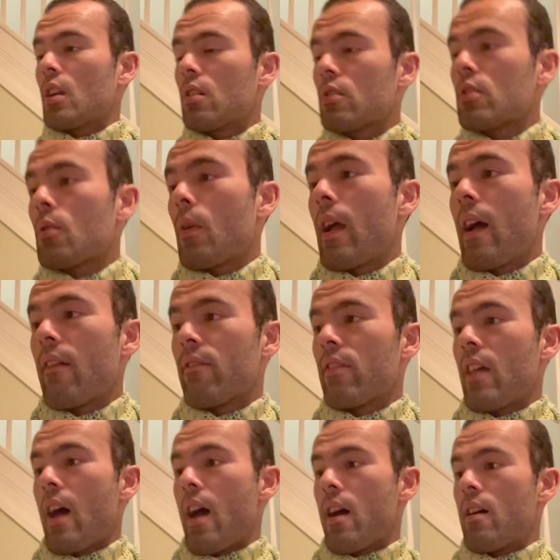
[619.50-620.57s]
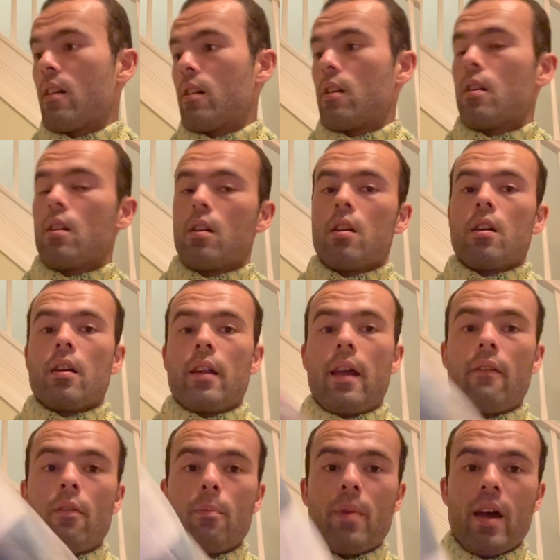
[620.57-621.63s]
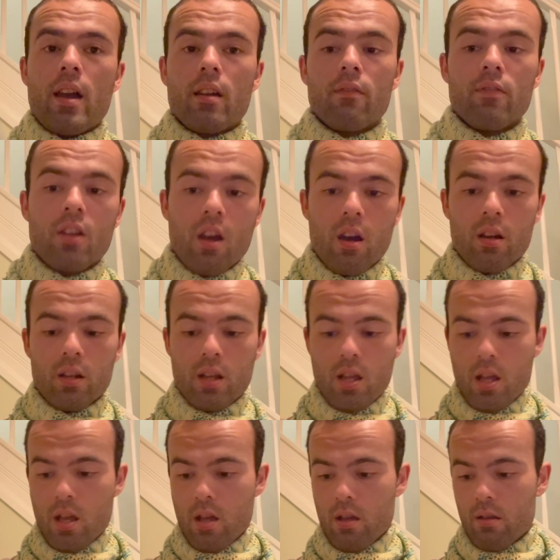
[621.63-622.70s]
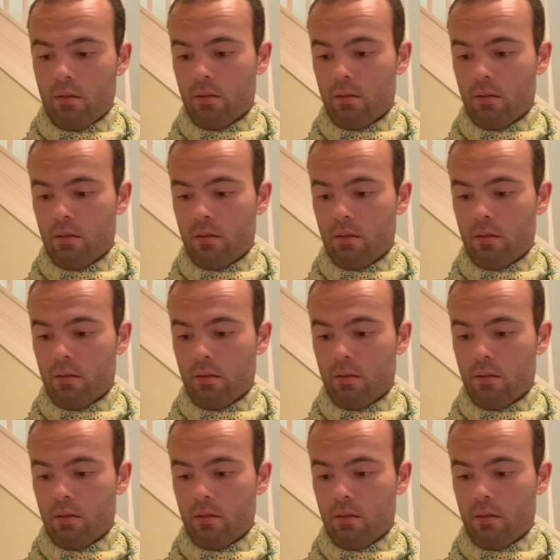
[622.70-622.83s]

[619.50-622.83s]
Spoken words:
So I have that, and I have a bag of yarn here.